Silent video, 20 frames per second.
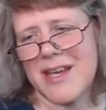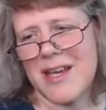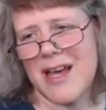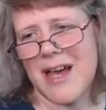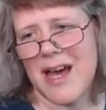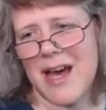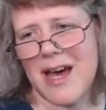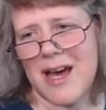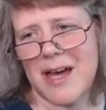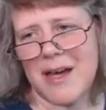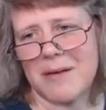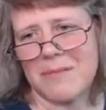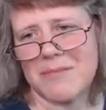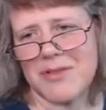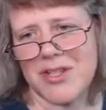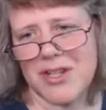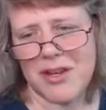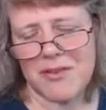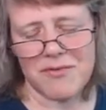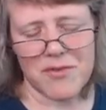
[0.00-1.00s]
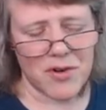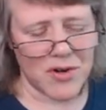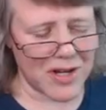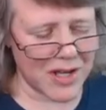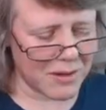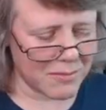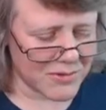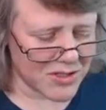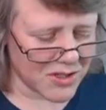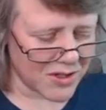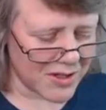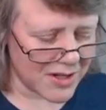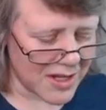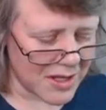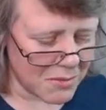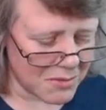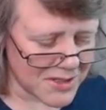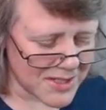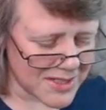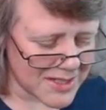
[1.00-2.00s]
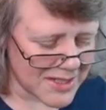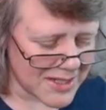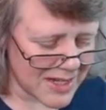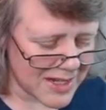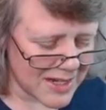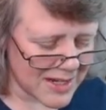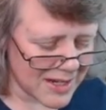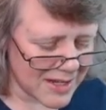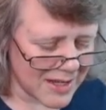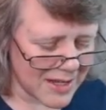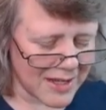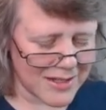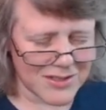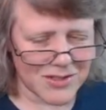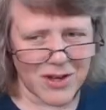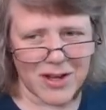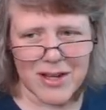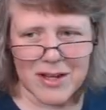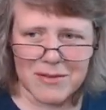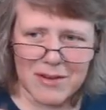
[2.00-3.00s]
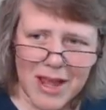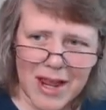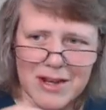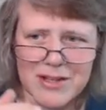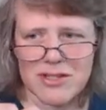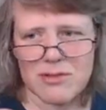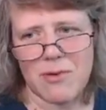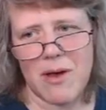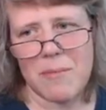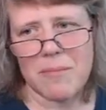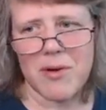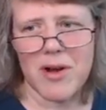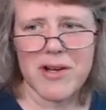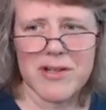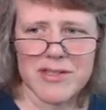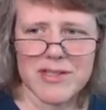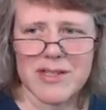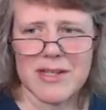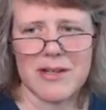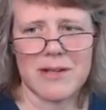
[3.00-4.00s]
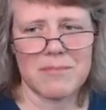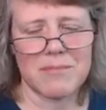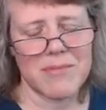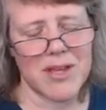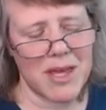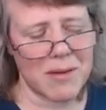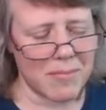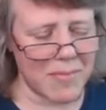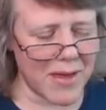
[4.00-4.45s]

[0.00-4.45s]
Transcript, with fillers: um, to convert him so that he would seat, uh, so I could kind of swap parts and kit